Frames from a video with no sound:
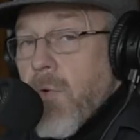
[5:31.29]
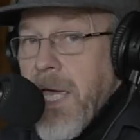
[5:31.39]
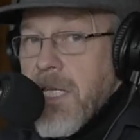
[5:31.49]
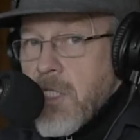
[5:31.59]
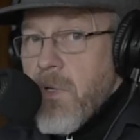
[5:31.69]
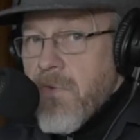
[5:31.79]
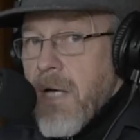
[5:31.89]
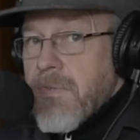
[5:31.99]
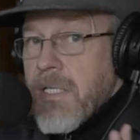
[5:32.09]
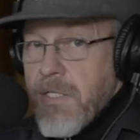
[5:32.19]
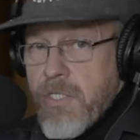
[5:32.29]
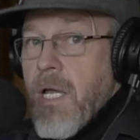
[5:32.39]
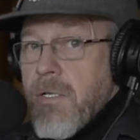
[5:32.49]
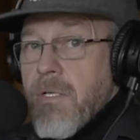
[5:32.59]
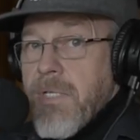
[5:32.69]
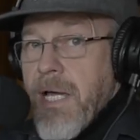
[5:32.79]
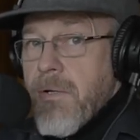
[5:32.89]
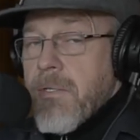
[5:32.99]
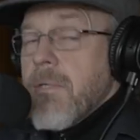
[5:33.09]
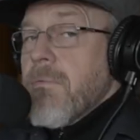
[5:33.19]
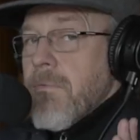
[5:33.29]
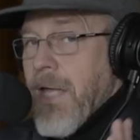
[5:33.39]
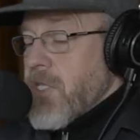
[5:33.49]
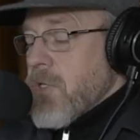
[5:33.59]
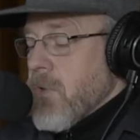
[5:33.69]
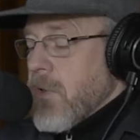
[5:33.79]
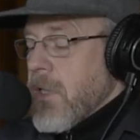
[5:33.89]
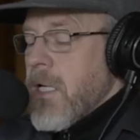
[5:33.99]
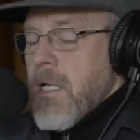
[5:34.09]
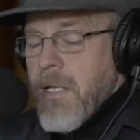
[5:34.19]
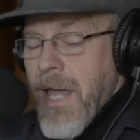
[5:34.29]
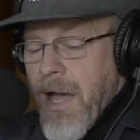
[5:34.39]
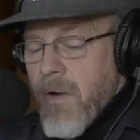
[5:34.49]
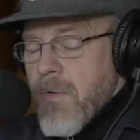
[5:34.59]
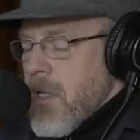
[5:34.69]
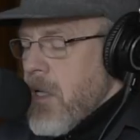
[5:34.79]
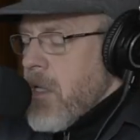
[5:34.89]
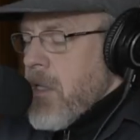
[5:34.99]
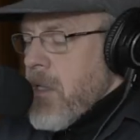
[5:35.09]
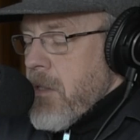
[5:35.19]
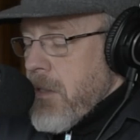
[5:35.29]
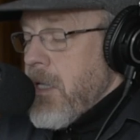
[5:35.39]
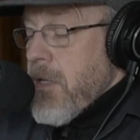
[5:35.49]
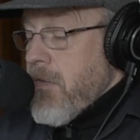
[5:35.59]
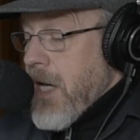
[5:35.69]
Okay, so we've got the glissando down. That's cool. Now, the